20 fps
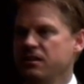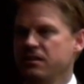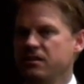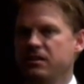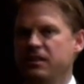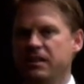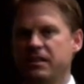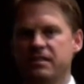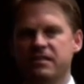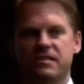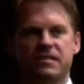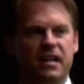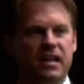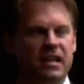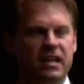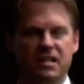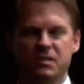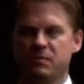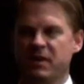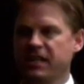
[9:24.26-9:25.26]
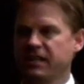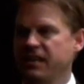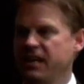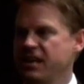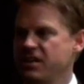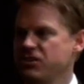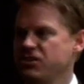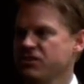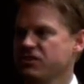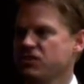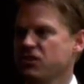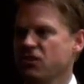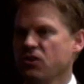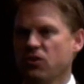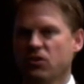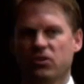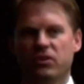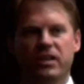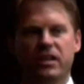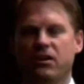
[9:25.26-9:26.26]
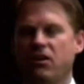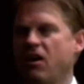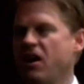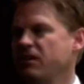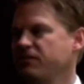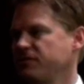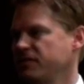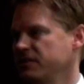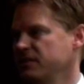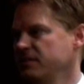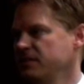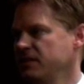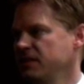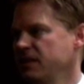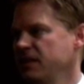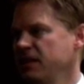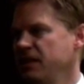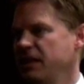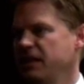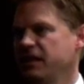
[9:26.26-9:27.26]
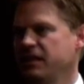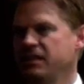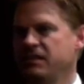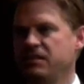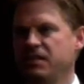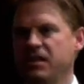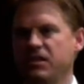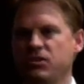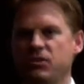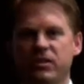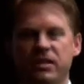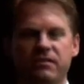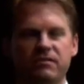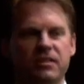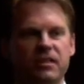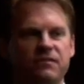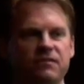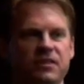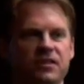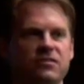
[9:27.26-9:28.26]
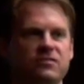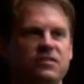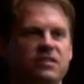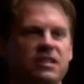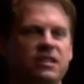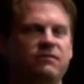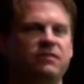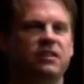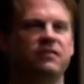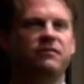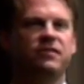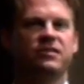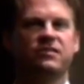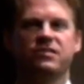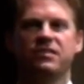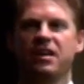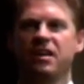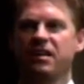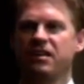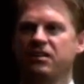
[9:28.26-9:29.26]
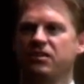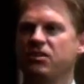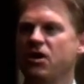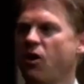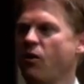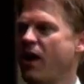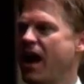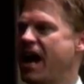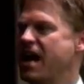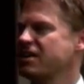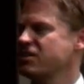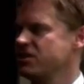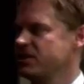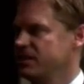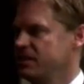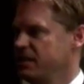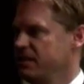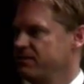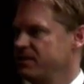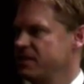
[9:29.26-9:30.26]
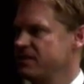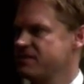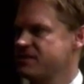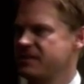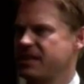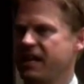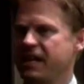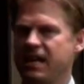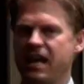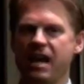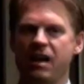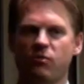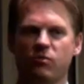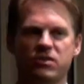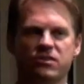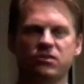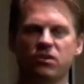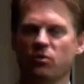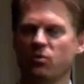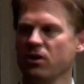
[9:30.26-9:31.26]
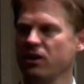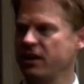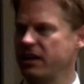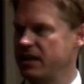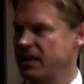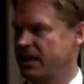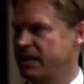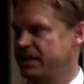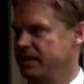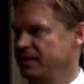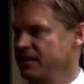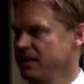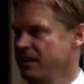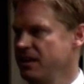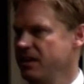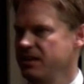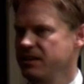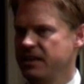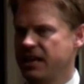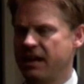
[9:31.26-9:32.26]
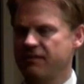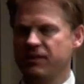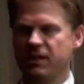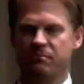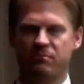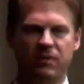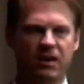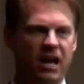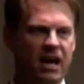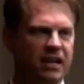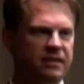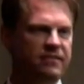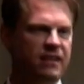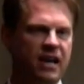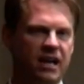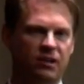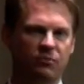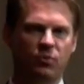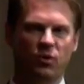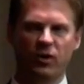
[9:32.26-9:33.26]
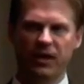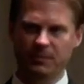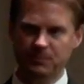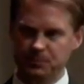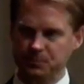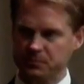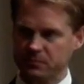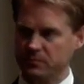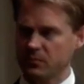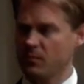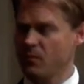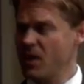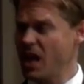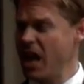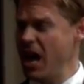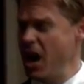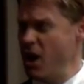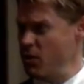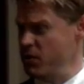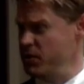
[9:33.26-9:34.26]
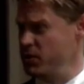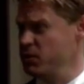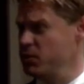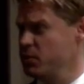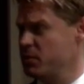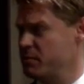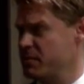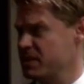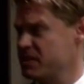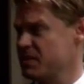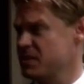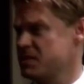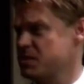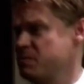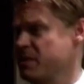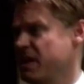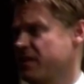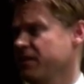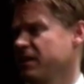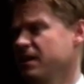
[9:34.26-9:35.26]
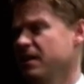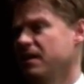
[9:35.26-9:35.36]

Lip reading: You need to set expectations early and often, and continue, even if it's no action, even if it's saying, hey, we're still working on it. You have that contact point. How are you doing, Mrs. Smith?